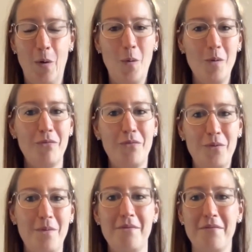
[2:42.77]
all
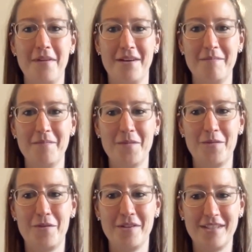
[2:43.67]
four of them
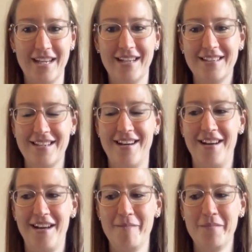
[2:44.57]
for the second
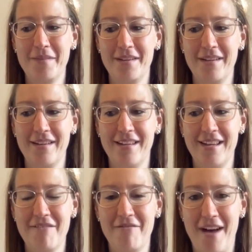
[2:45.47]
time
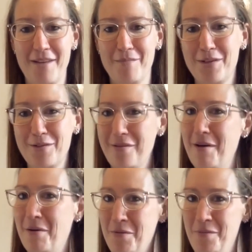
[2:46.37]
invited me to
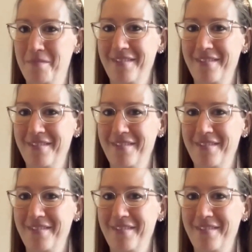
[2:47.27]
their home.